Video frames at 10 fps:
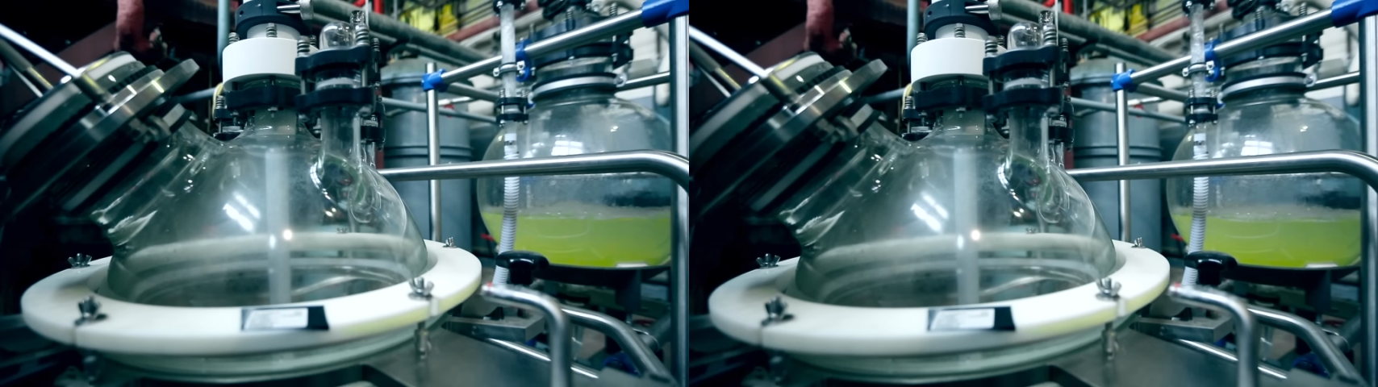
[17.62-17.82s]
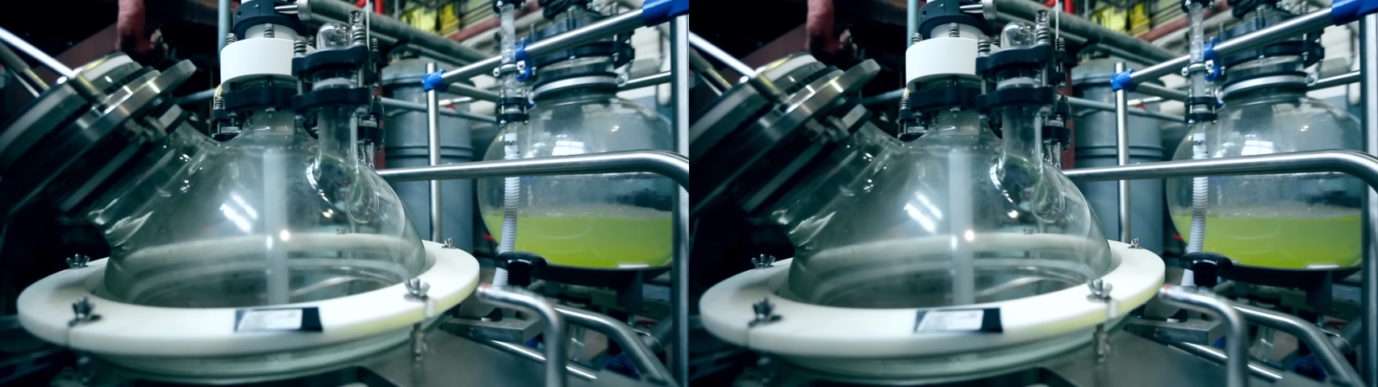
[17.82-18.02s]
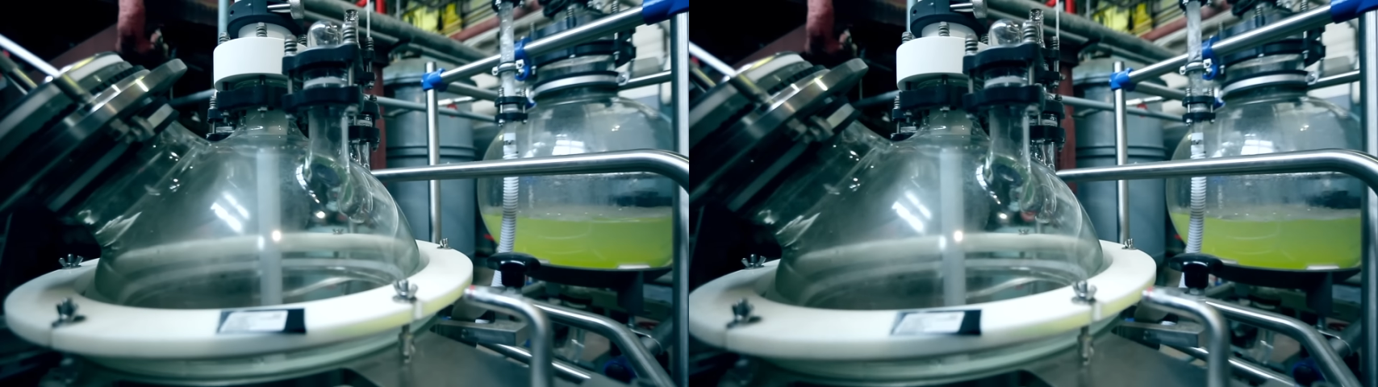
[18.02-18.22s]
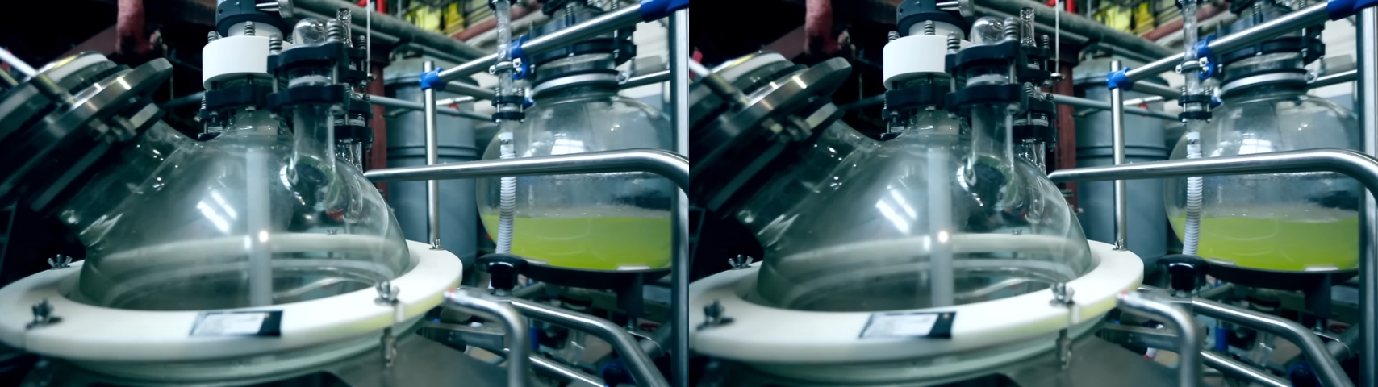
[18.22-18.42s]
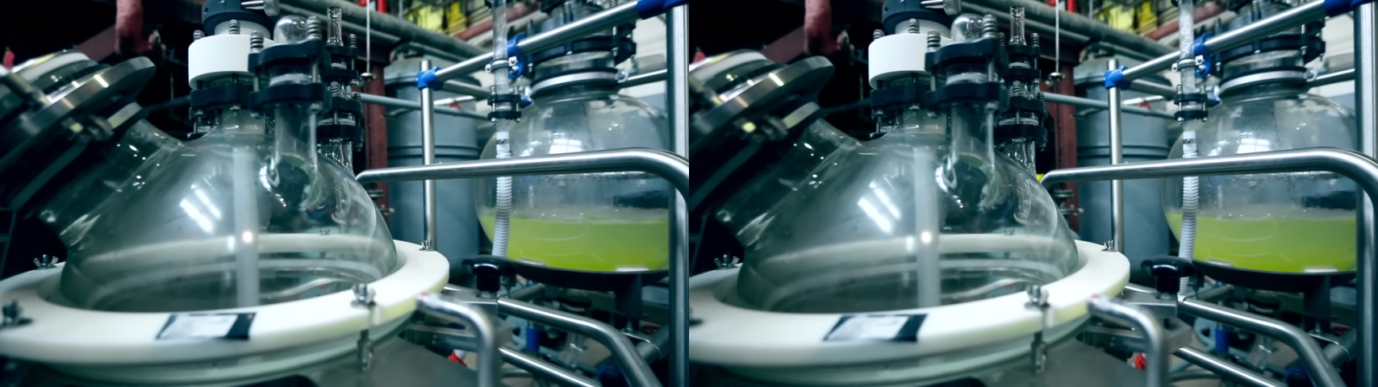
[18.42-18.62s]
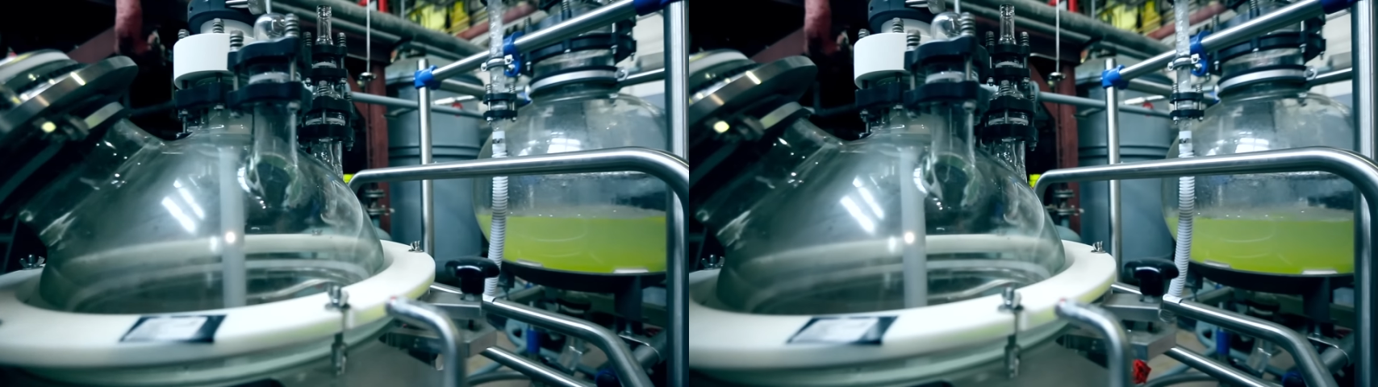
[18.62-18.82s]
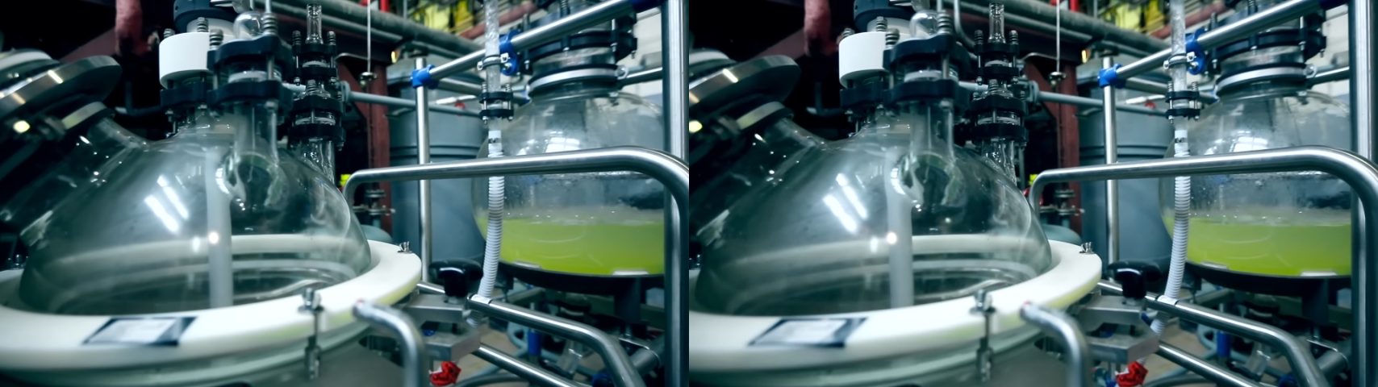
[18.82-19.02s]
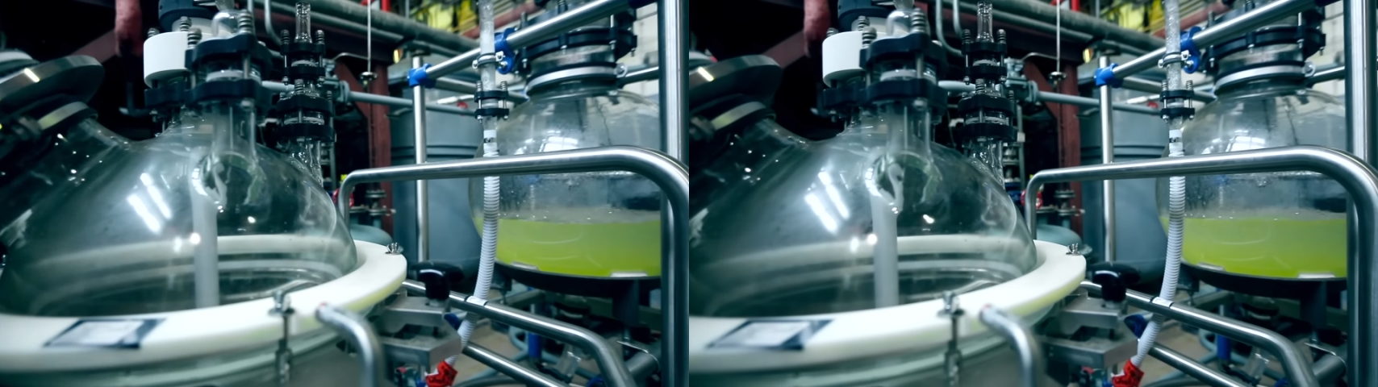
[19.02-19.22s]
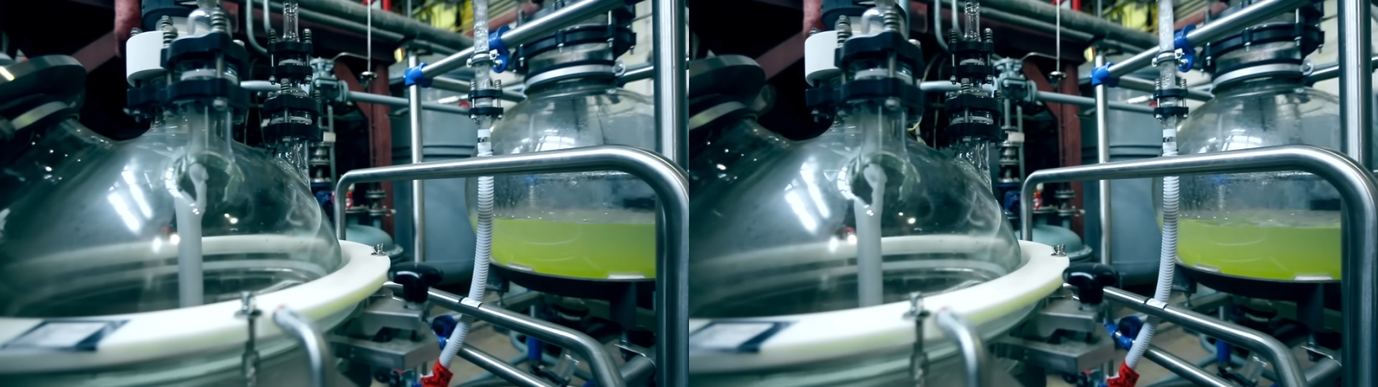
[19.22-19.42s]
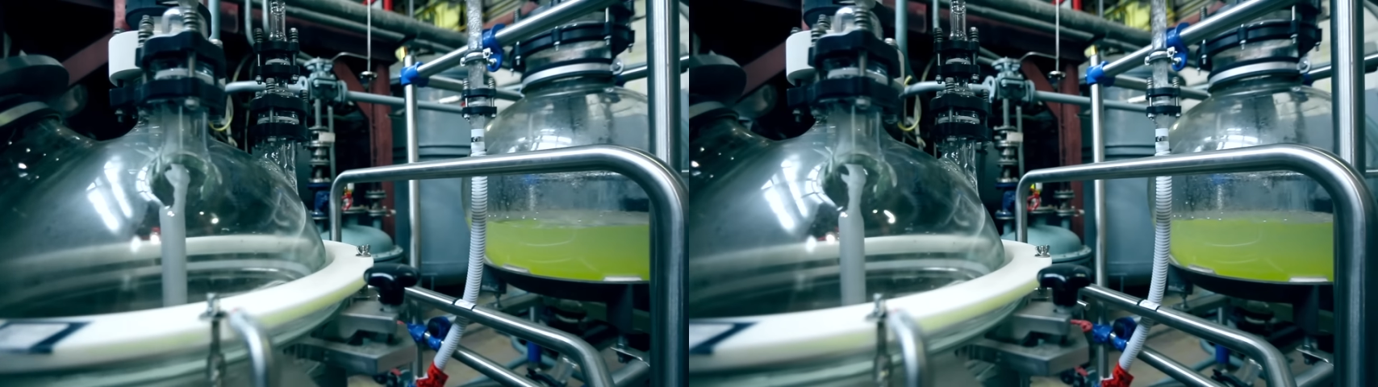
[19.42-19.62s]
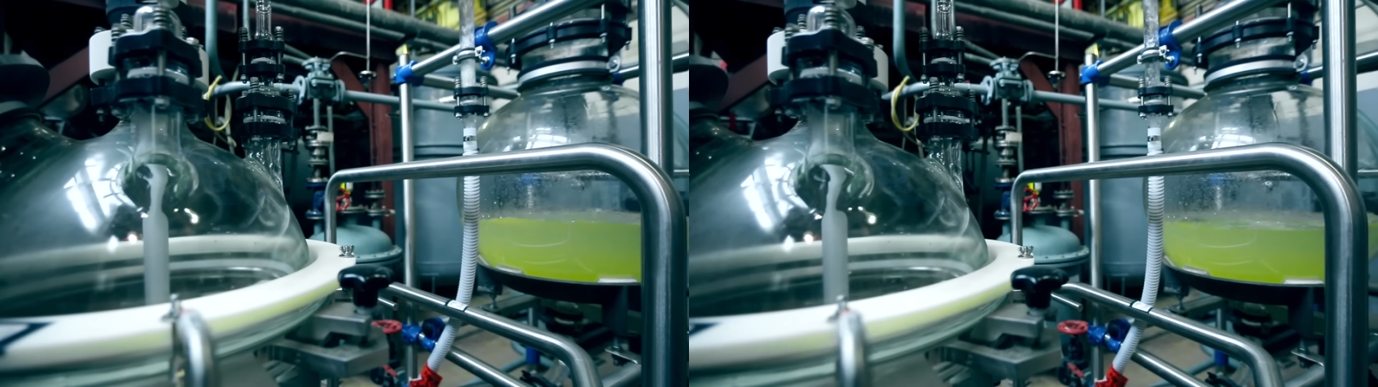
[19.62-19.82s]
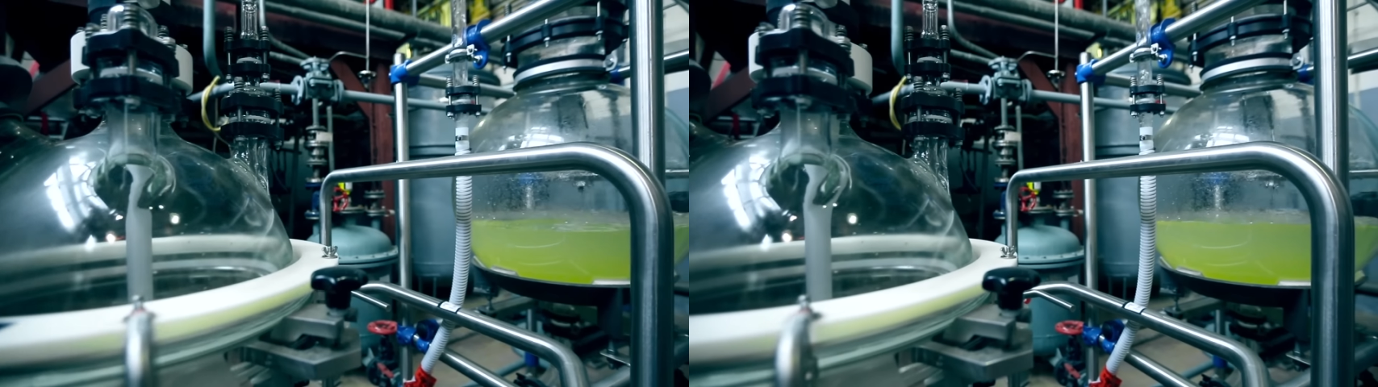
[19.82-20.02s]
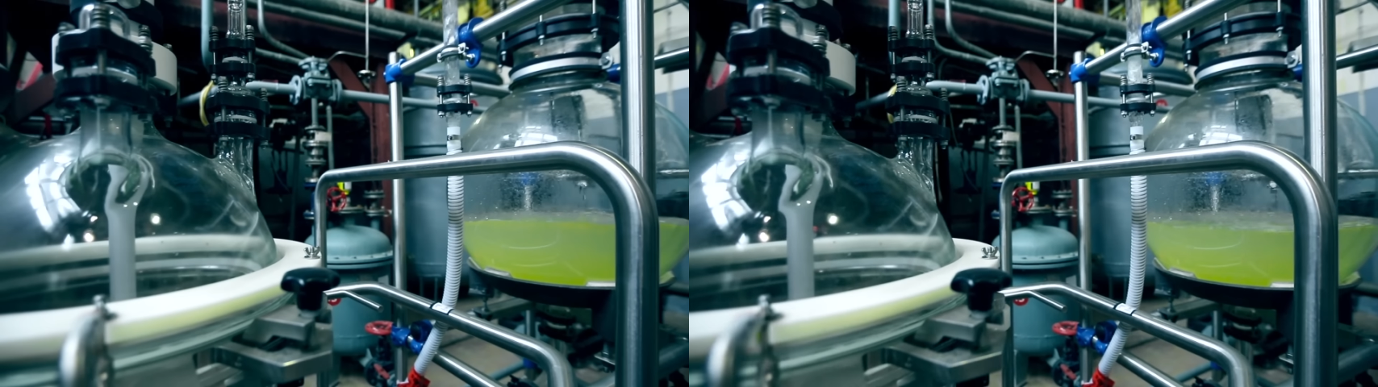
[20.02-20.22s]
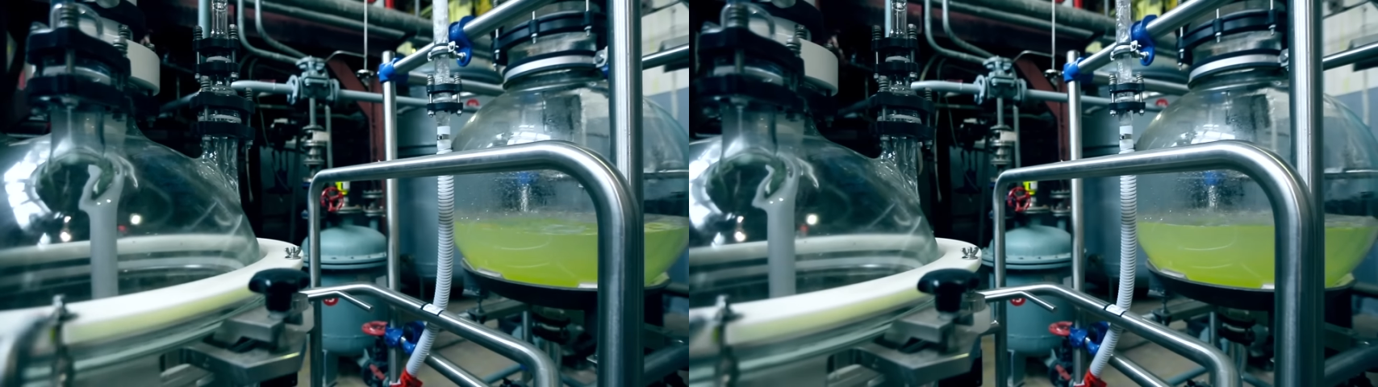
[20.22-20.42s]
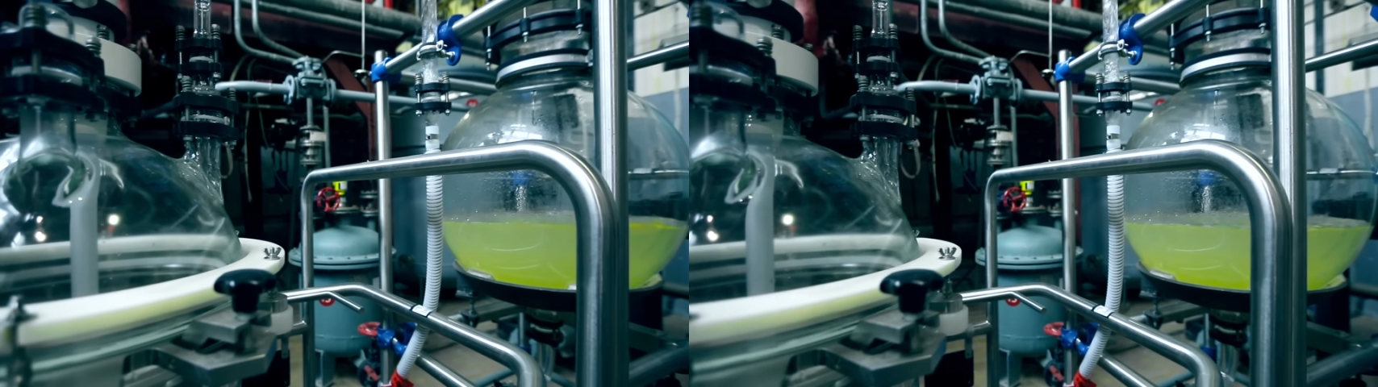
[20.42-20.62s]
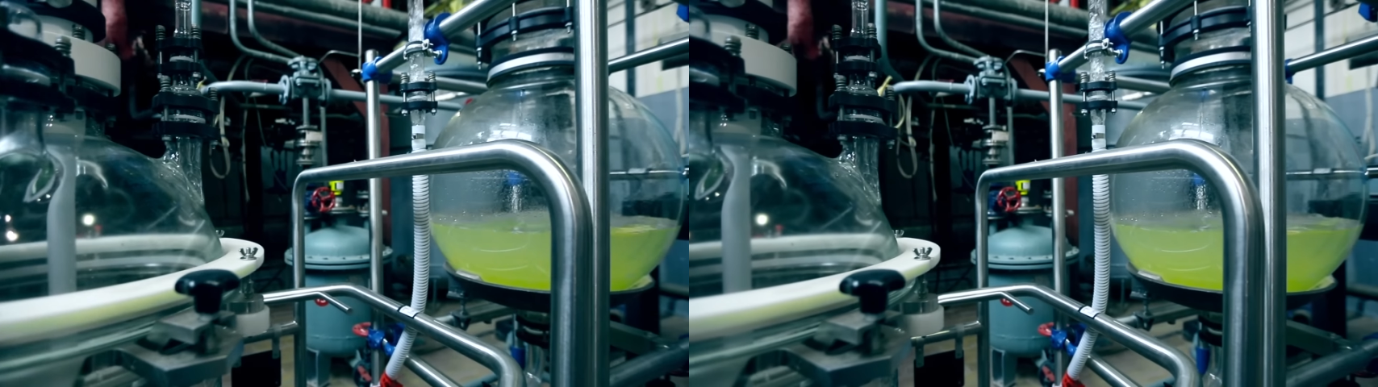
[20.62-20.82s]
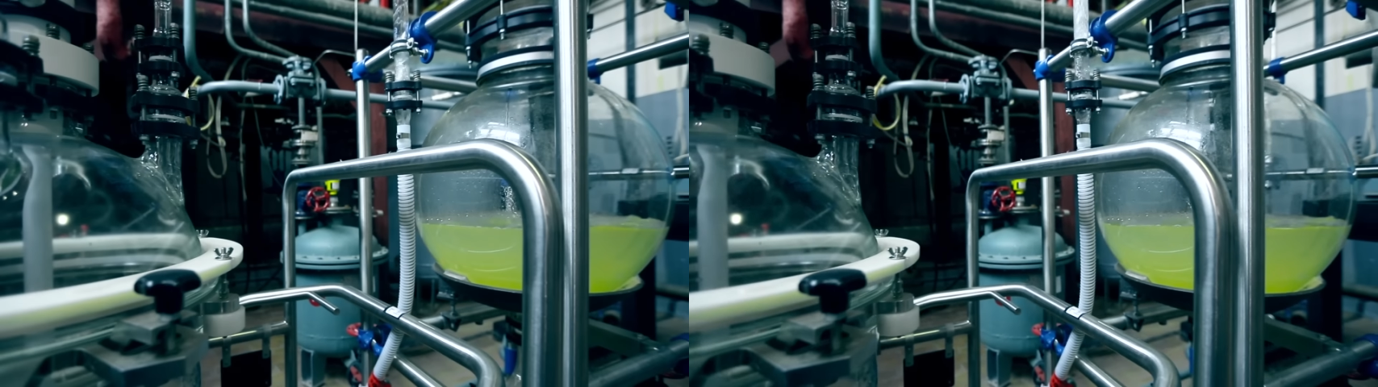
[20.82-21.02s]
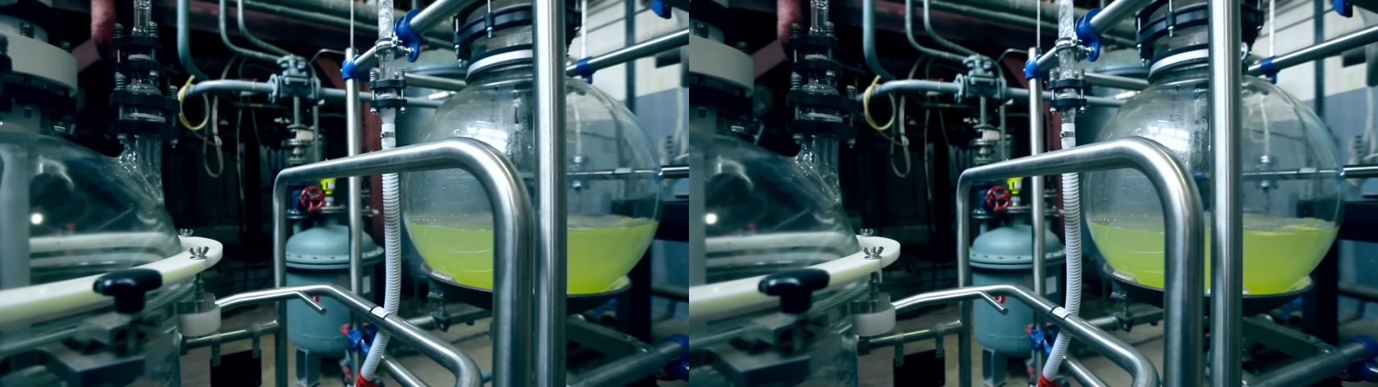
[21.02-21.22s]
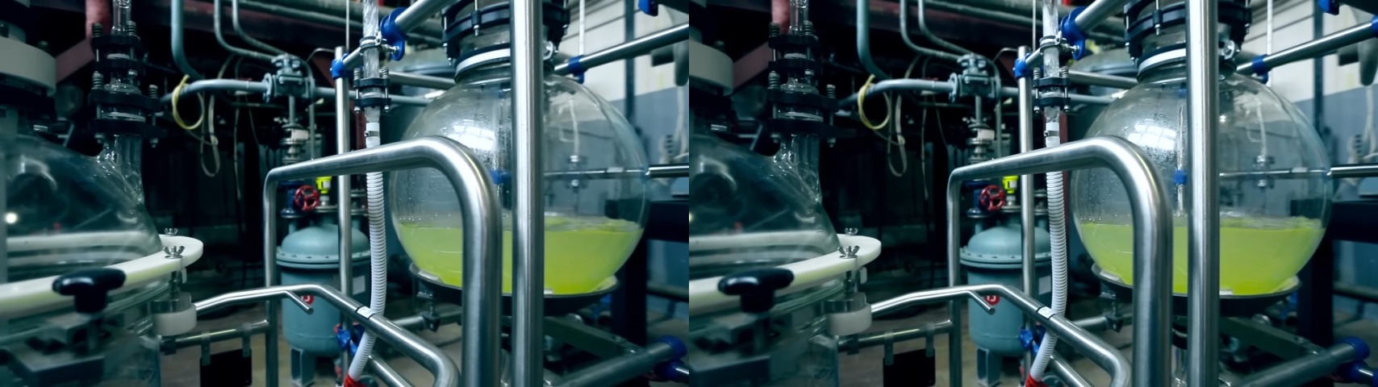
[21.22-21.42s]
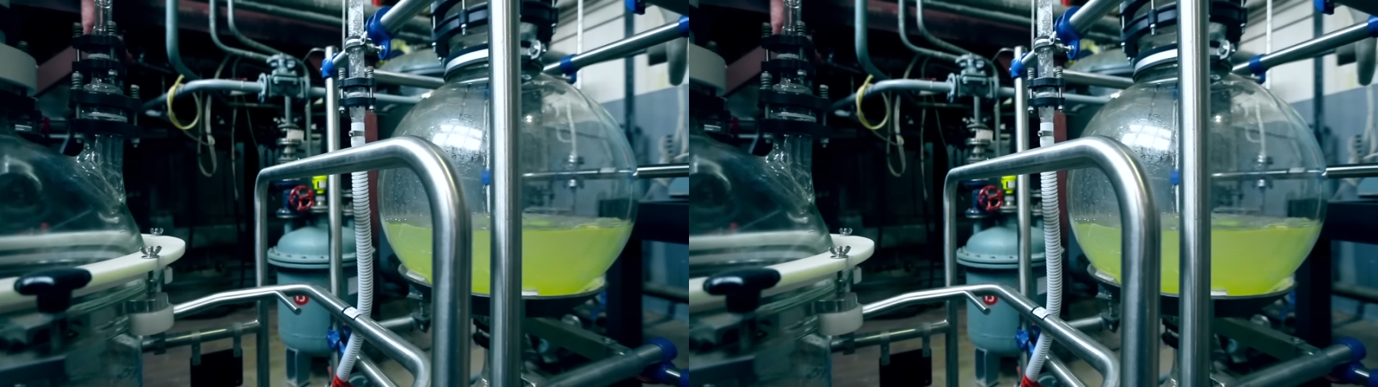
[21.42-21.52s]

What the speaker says: (no speaker visible)